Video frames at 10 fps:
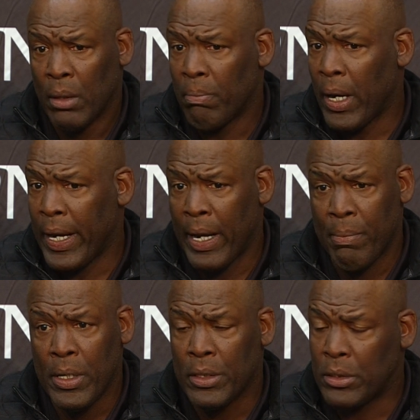
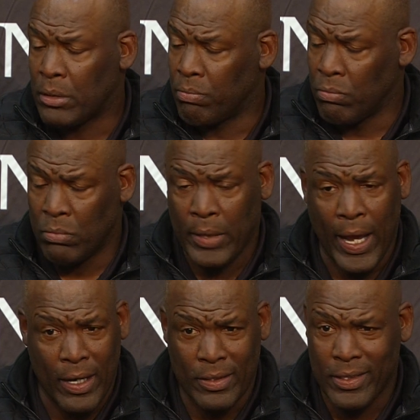Miami is
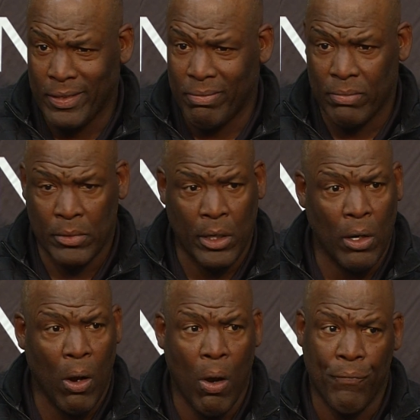talented.
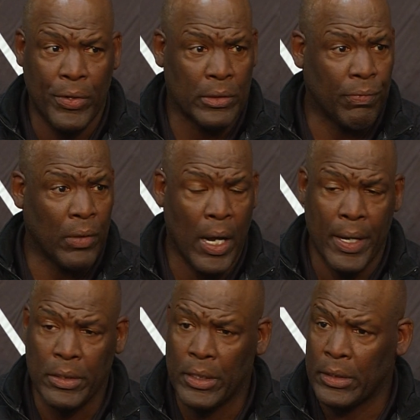Their offensive
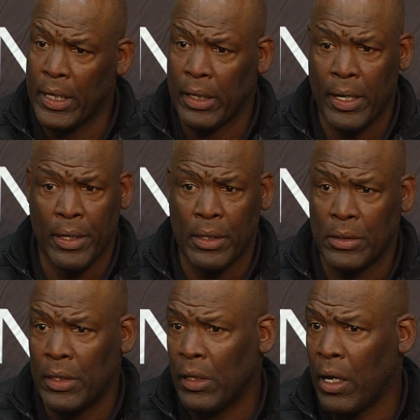line is as athletic as
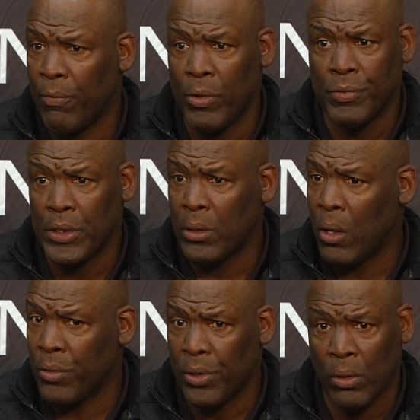any line we've seen
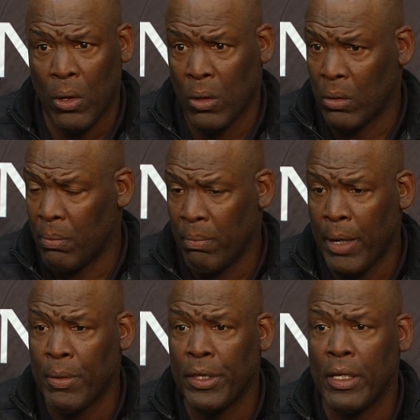all year long.
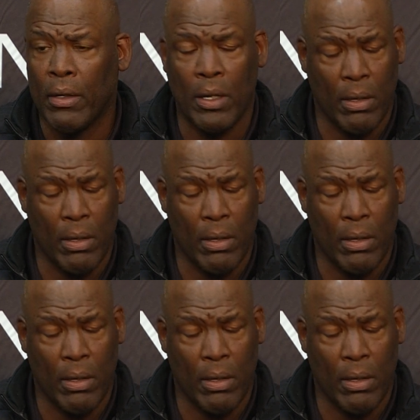Maybe the